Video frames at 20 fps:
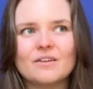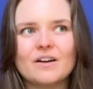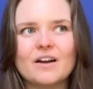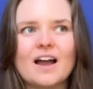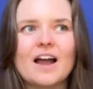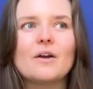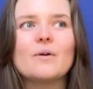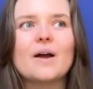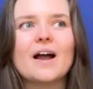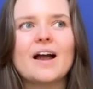
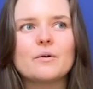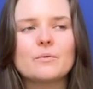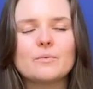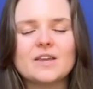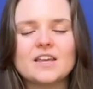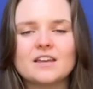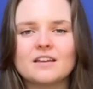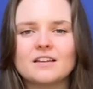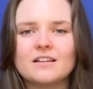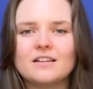how, how
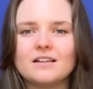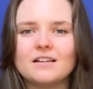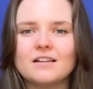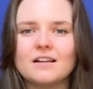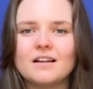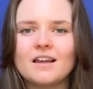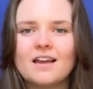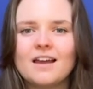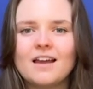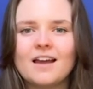we
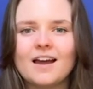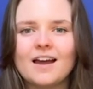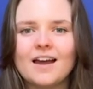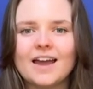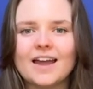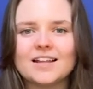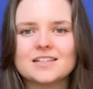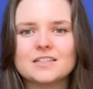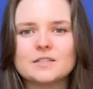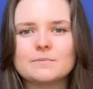can
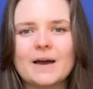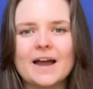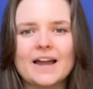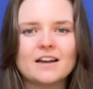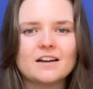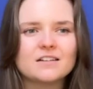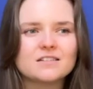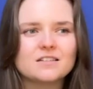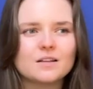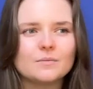
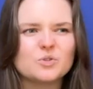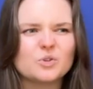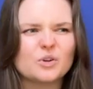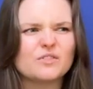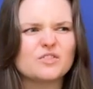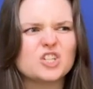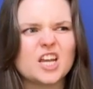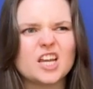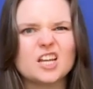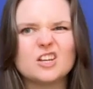inspire some sort
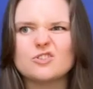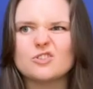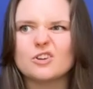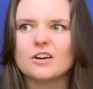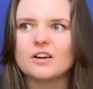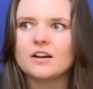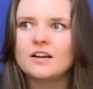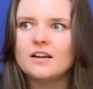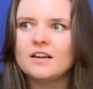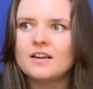of
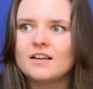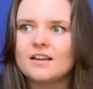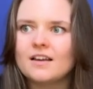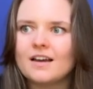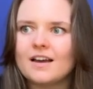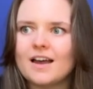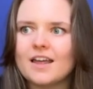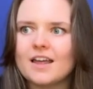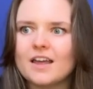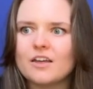changer
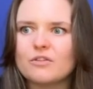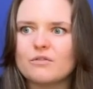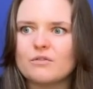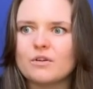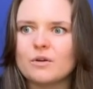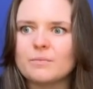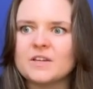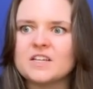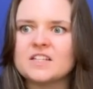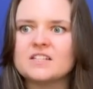uh, through
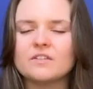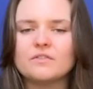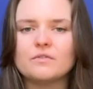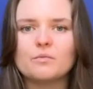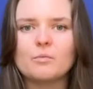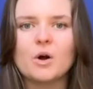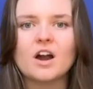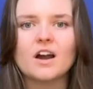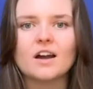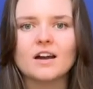a piece of
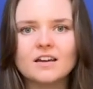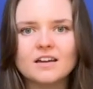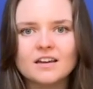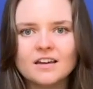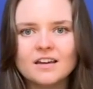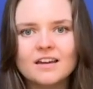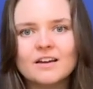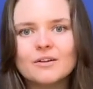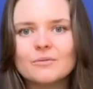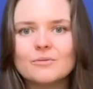work,
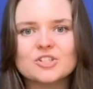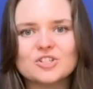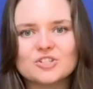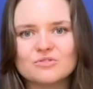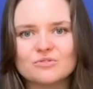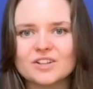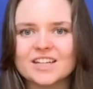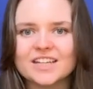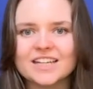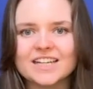which is
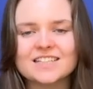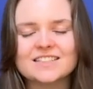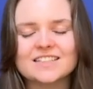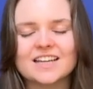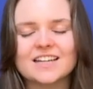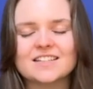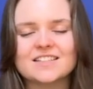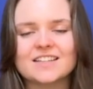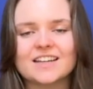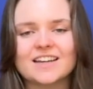really
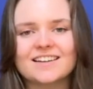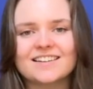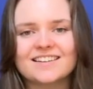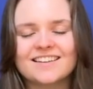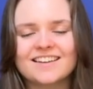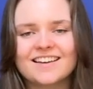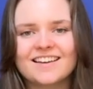exciting.